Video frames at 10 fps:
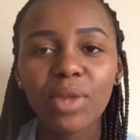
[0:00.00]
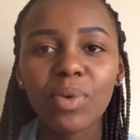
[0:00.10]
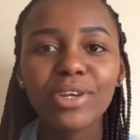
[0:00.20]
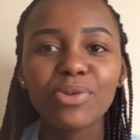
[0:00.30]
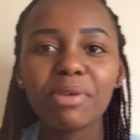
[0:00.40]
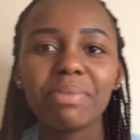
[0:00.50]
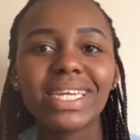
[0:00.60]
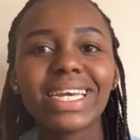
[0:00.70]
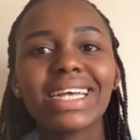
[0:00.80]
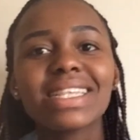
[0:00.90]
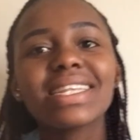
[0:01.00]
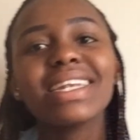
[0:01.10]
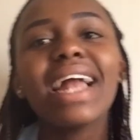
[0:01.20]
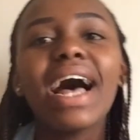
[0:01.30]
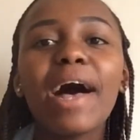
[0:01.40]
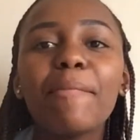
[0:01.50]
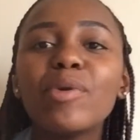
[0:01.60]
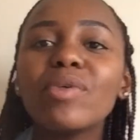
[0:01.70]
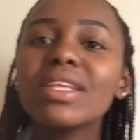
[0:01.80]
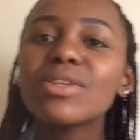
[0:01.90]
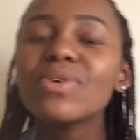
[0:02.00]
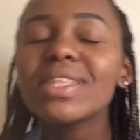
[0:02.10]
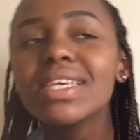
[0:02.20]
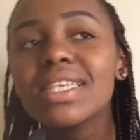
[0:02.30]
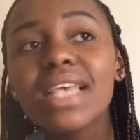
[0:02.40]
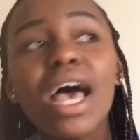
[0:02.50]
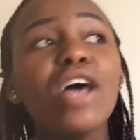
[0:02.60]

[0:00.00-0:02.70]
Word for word: I want to maybe take a snap, do this, do this.